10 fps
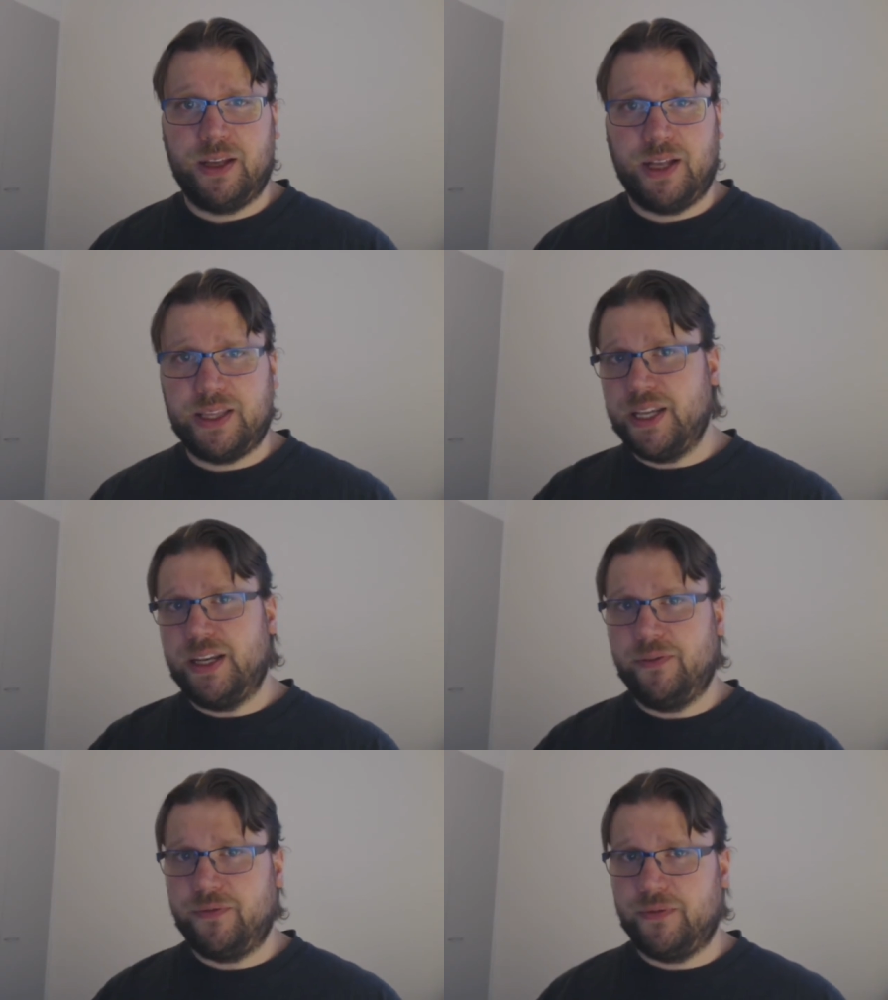And
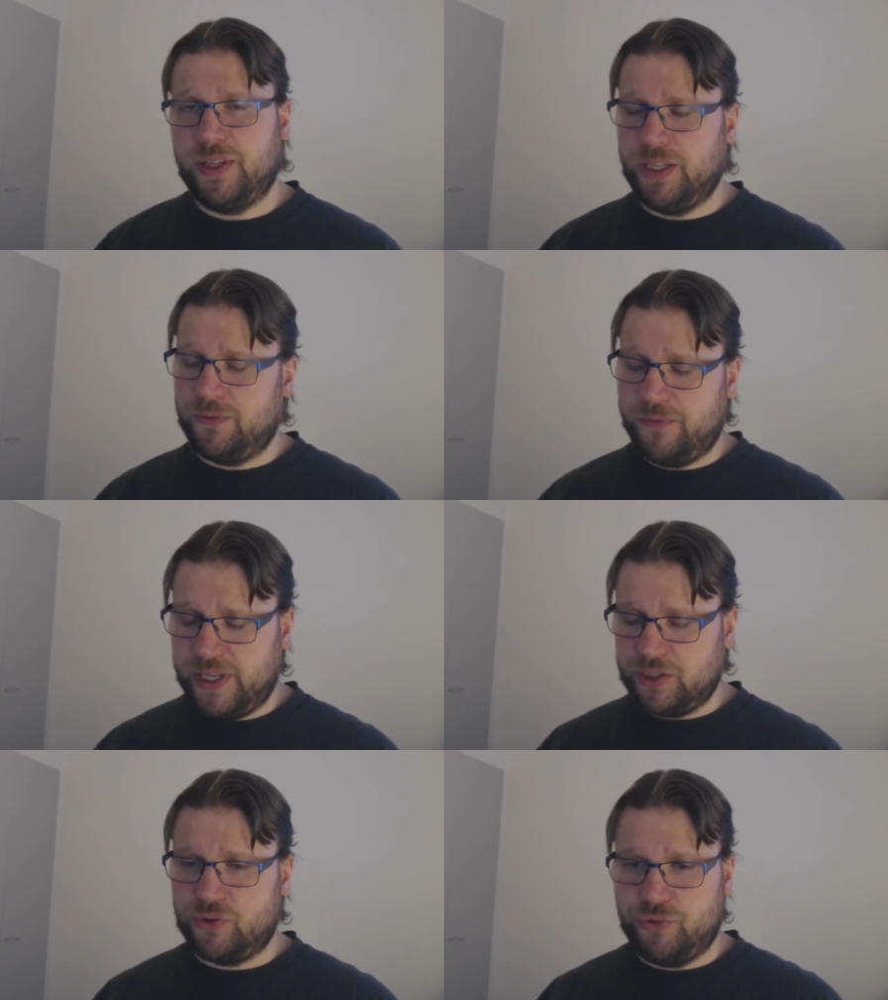then if it
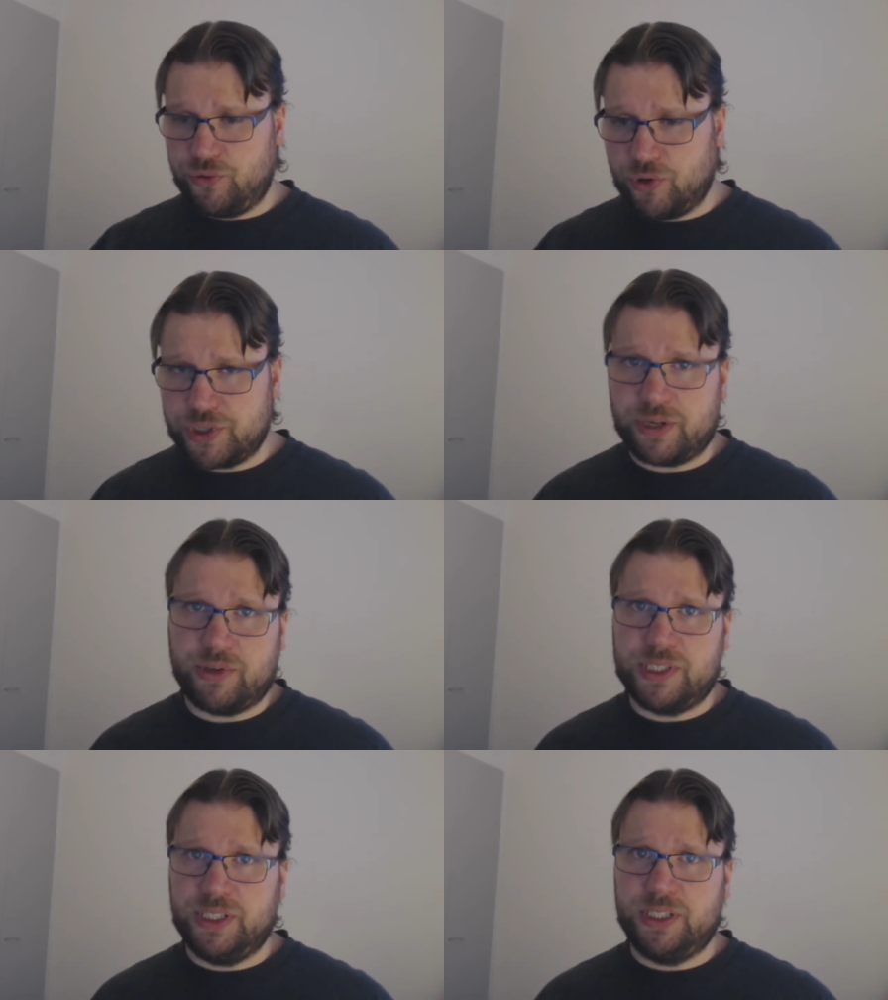fails to draw
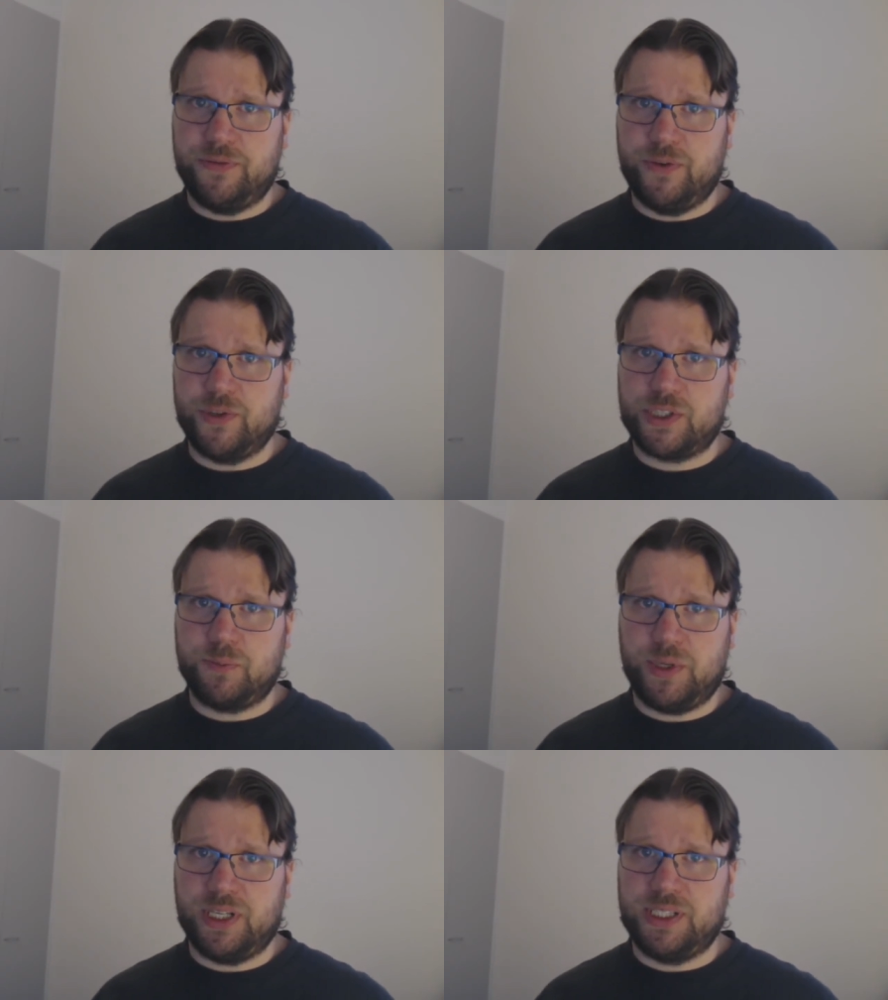Sherazin in the
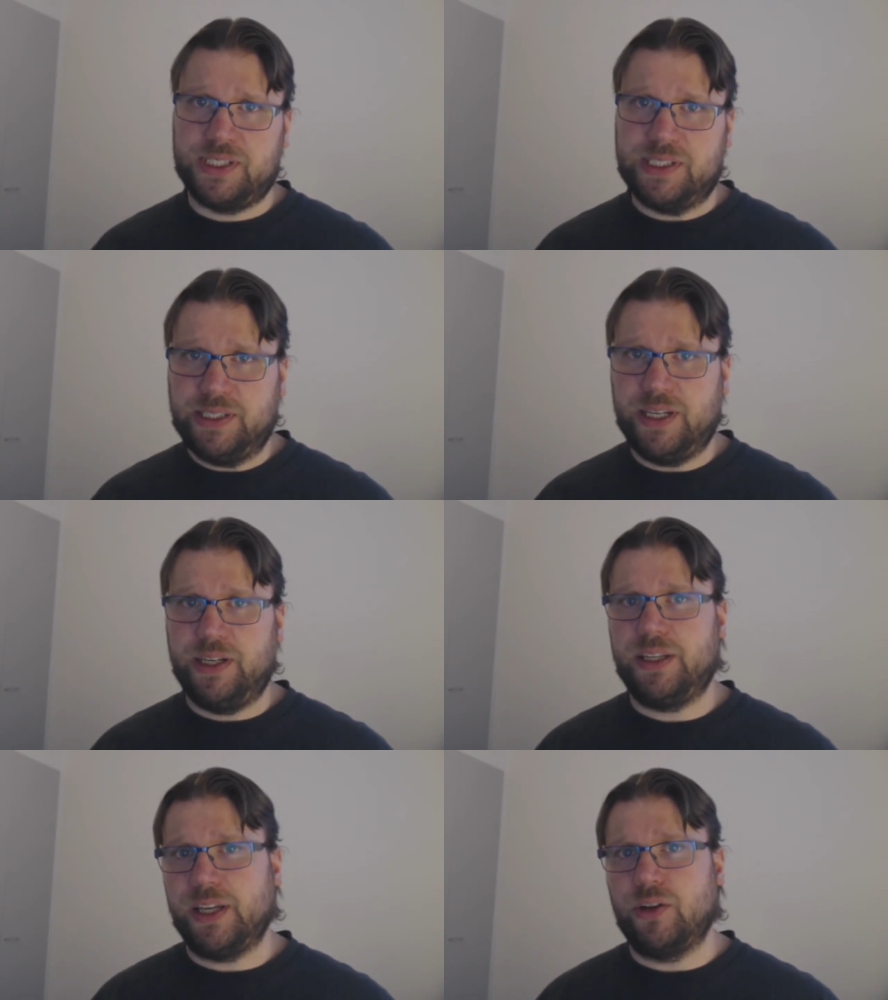first place, then
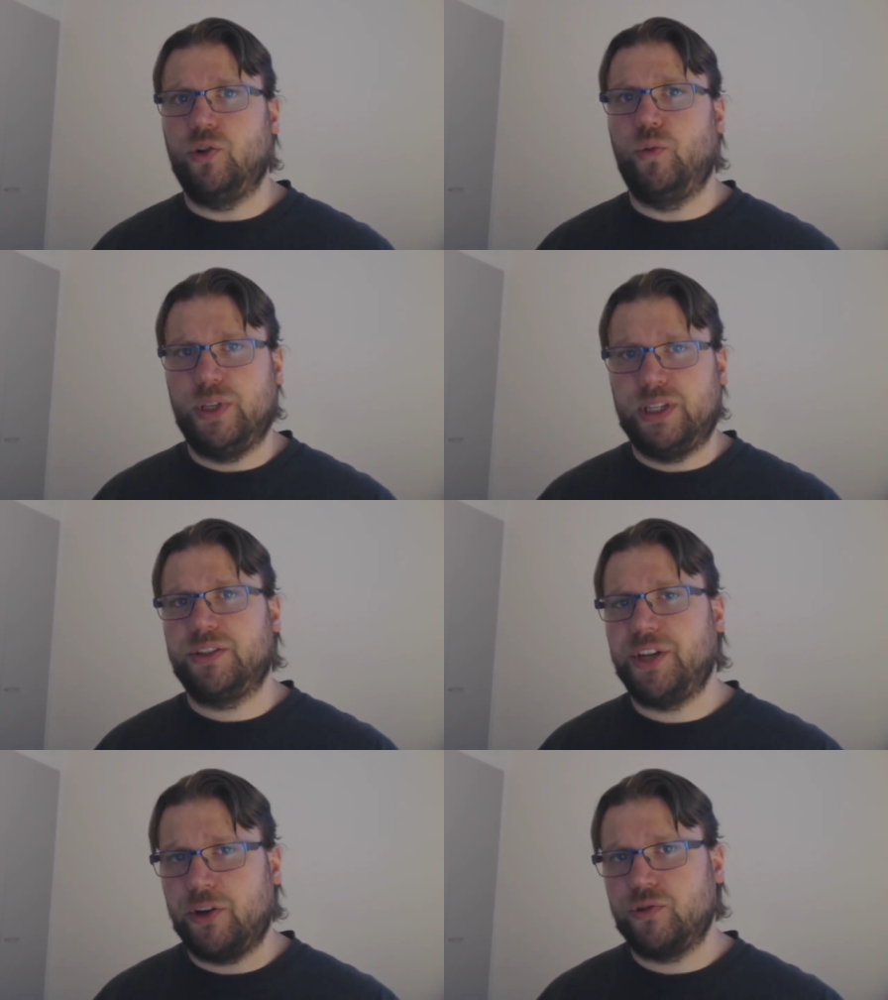it can go with the
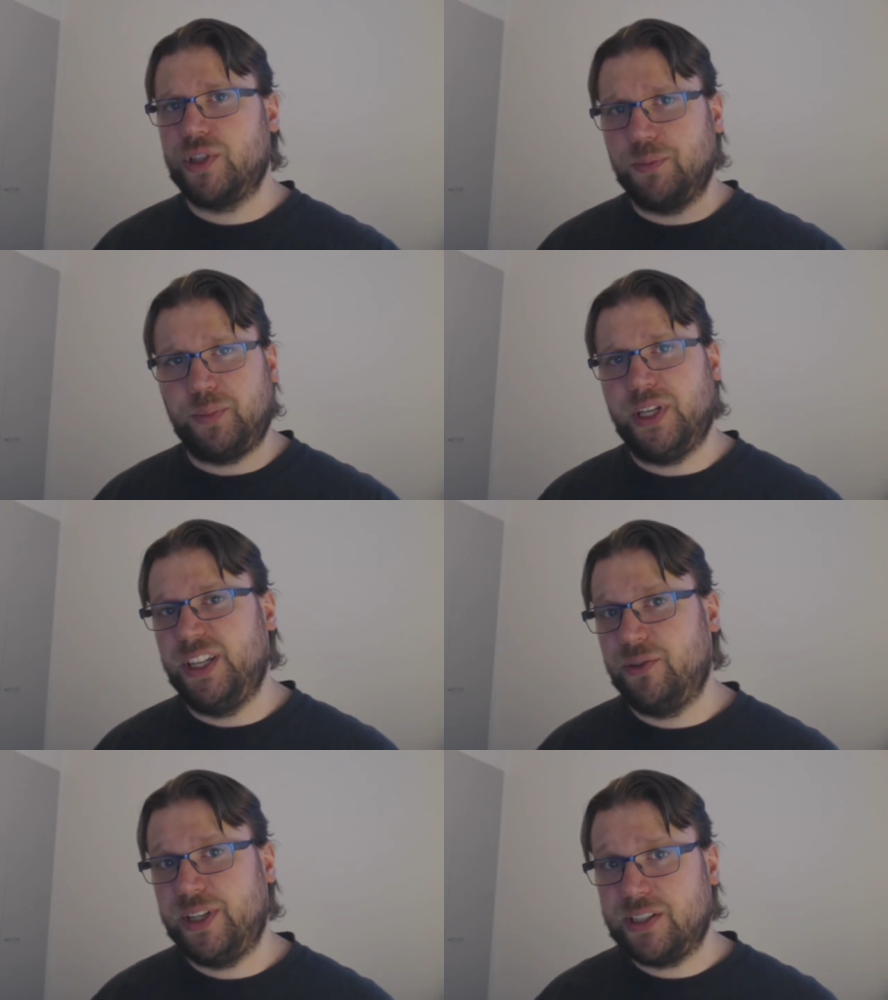Shadow Step
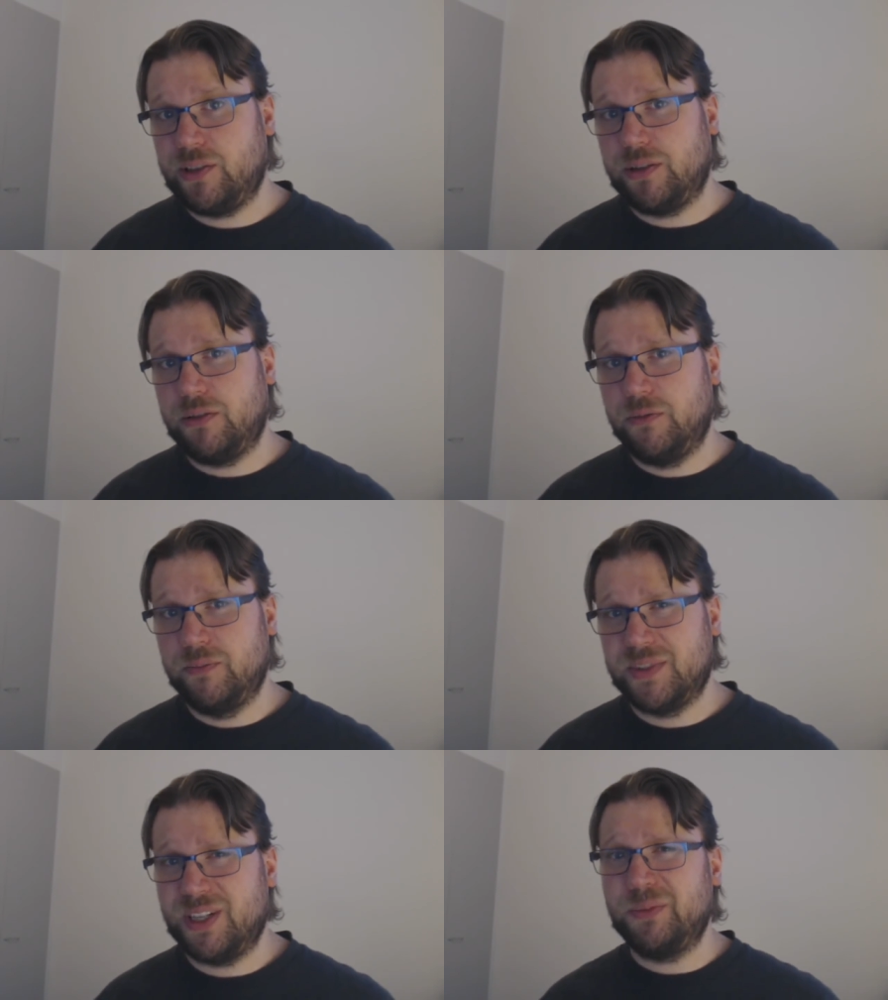play on N'Zoth,
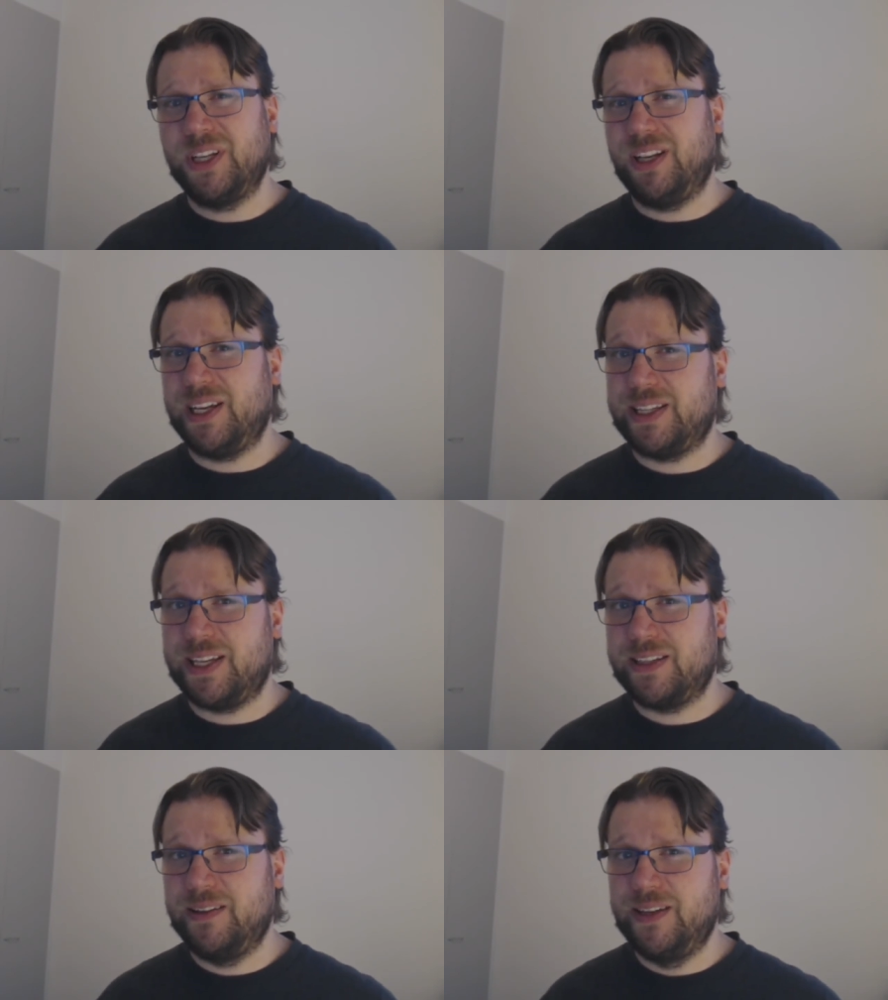something like
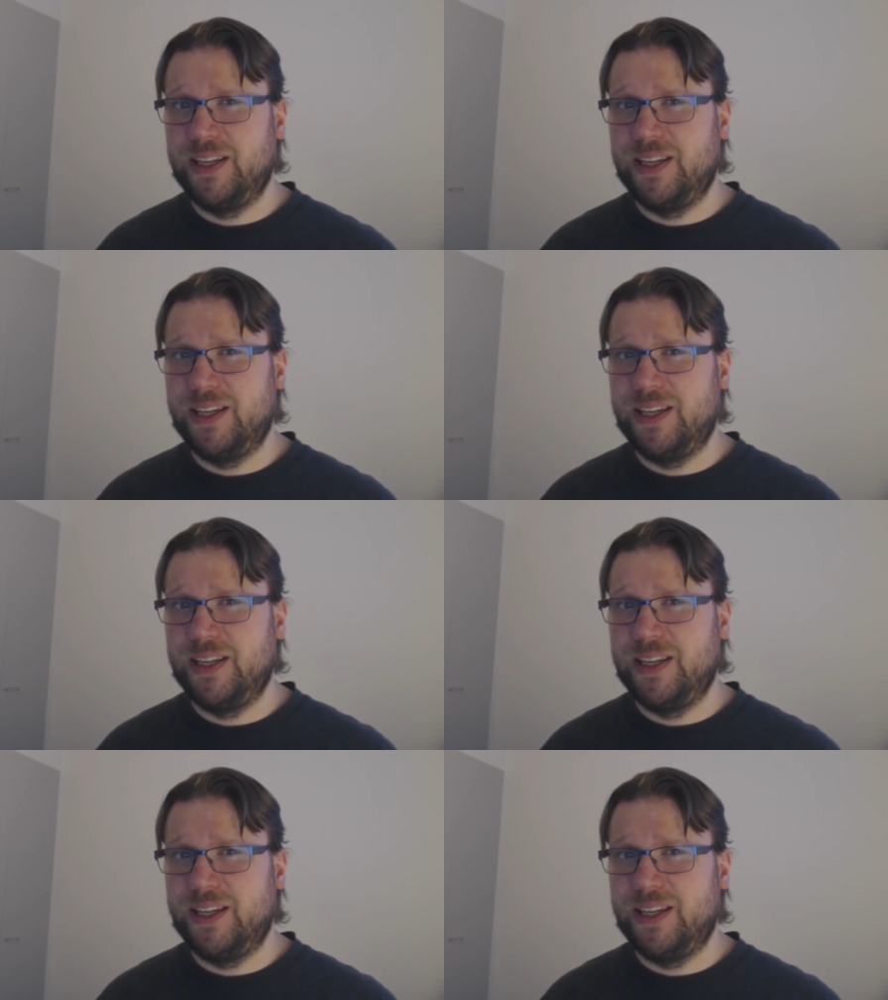that.